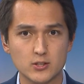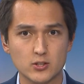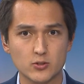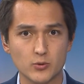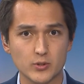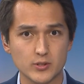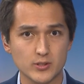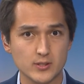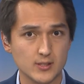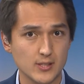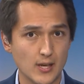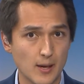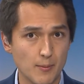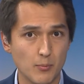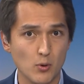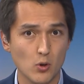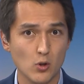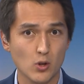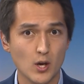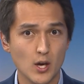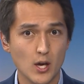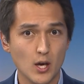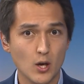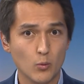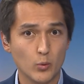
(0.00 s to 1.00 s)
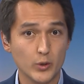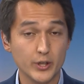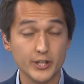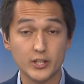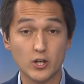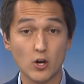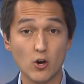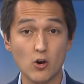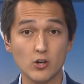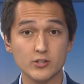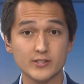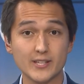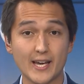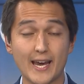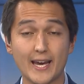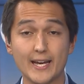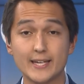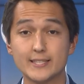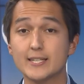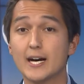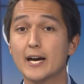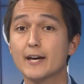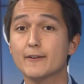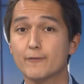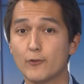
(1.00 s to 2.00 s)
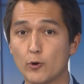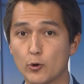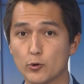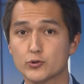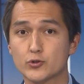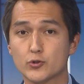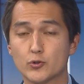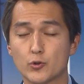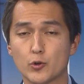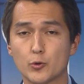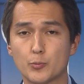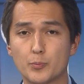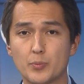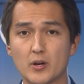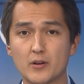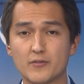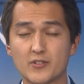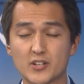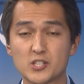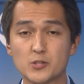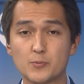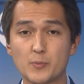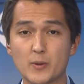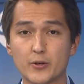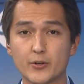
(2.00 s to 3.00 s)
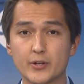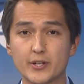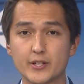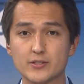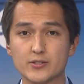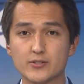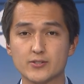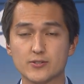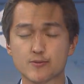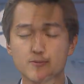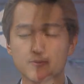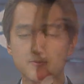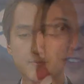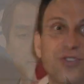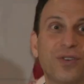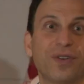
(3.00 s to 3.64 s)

to assemble what he calls a diverse group of experience. As